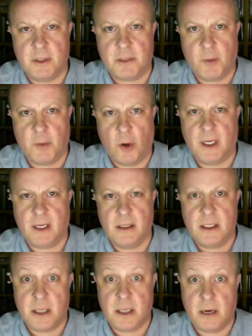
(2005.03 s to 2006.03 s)
responding in
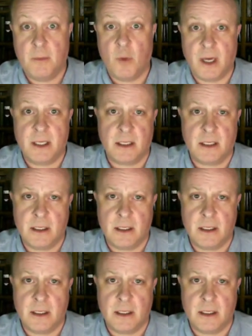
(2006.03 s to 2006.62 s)
the same way as it